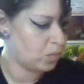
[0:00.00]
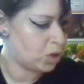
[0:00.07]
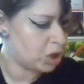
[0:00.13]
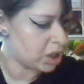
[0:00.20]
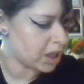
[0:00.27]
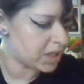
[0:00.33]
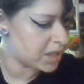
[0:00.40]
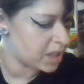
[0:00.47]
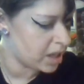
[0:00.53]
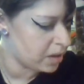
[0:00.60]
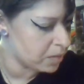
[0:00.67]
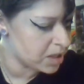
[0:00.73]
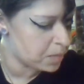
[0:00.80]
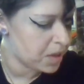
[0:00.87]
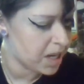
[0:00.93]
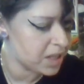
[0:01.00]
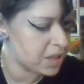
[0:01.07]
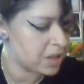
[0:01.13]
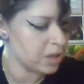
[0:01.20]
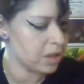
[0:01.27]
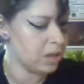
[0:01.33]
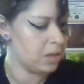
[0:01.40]
And it was
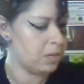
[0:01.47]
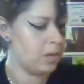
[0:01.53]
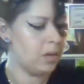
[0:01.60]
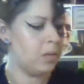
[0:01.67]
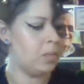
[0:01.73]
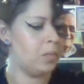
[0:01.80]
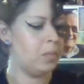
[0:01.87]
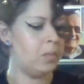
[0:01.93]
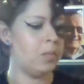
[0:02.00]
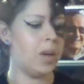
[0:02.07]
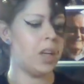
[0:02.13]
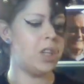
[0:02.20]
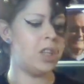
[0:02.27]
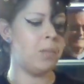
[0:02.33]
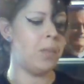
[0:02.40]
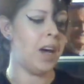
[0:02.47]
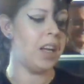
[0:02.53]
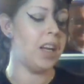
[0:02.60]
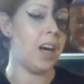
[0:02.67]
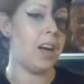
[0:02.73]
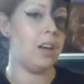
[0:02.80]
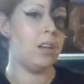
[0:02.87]
penciled by Jim
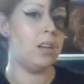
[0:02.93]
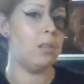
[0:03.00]
Balnett,